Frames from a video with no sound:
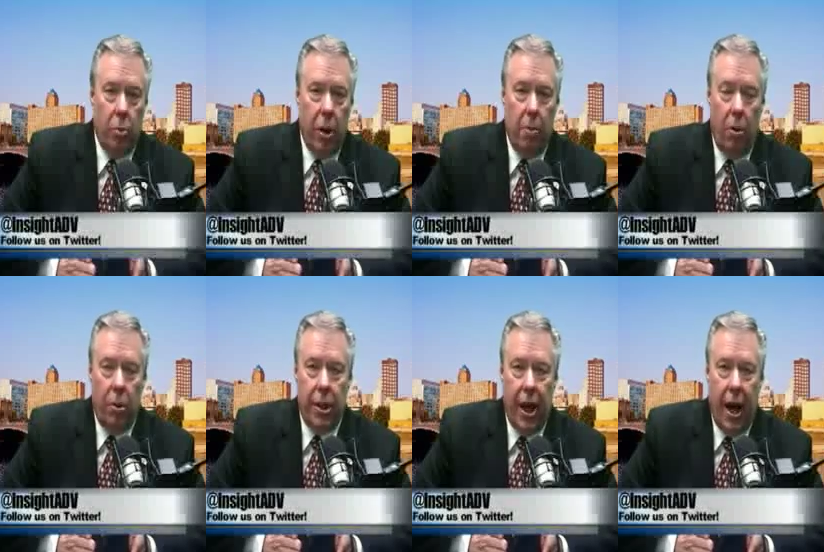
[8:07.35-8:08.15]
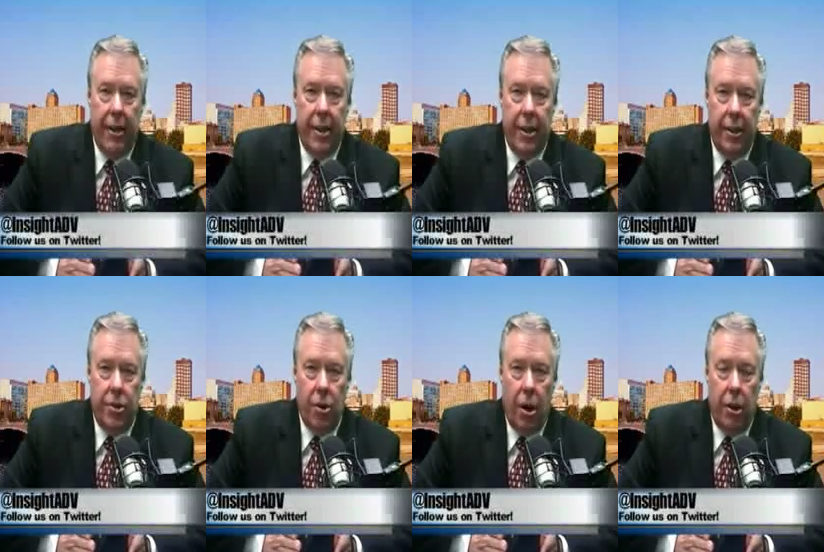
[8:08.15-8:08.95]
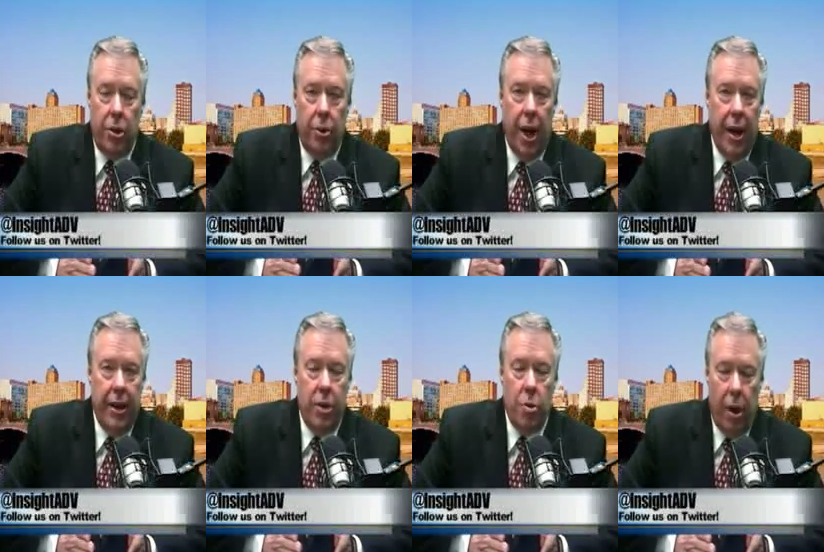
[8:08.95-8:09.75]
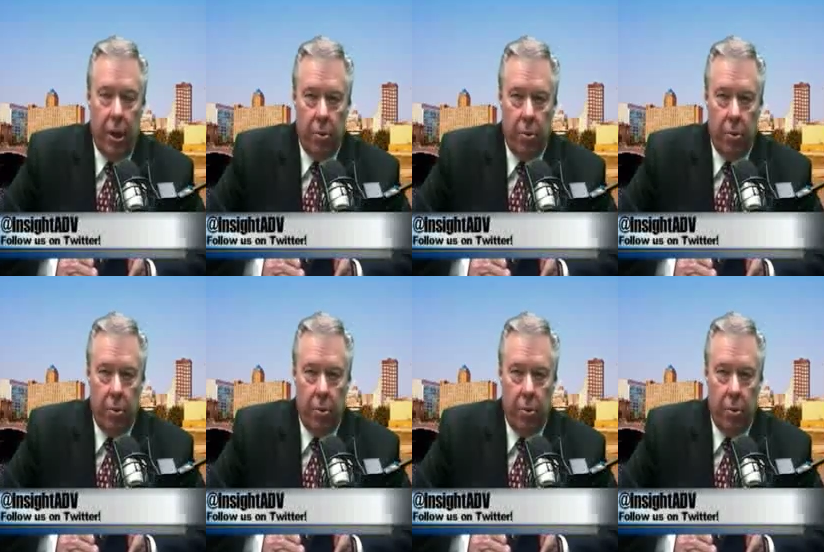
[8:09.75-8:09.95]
we uphold to the idea that you ought to do an 80-20